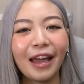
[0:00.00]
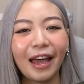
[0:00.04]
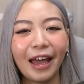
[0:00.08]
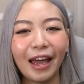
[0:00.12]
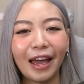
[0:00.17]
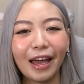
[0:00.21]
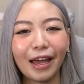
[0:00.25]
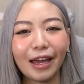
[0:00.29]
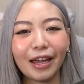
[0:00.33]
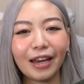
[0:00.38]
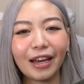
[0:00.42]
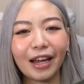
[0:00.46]

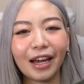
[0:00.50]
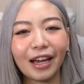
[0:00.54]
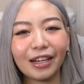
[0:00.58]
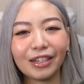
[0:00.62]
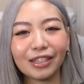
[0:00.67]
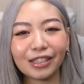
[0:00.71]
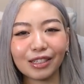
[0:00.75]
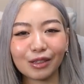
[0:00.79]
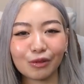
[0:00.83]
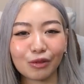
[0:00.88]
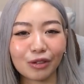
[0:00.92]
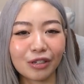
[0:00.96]
and I
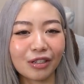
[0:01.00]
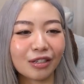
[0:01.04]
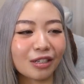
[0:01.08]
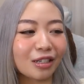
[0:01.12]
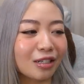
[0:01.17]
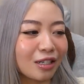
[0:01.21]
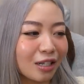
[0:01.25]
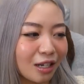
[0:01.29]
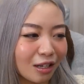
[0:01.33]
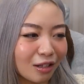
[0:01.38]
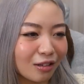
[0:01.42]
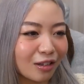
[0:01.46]
just wanted to
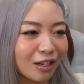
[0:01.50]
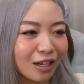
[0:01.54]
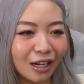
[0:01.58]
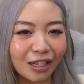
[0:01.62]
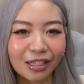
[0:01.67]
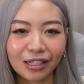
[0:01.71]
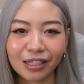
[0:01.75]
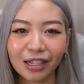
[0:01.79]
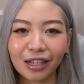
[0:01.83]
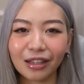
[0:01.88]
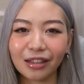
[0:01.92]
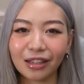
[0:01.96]
tell you
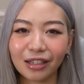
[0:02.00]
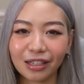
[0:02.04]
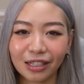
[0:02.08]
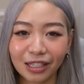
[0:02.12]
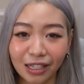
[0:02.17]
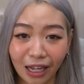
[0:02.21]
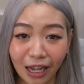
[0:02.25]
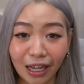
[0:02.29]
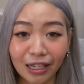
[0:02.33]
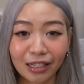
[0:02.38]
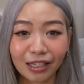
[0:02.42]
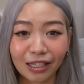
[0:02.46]
guys that the
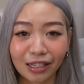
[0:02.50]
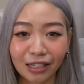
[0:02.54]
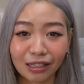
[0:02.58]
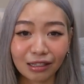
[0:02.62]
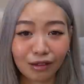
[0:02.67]
sizing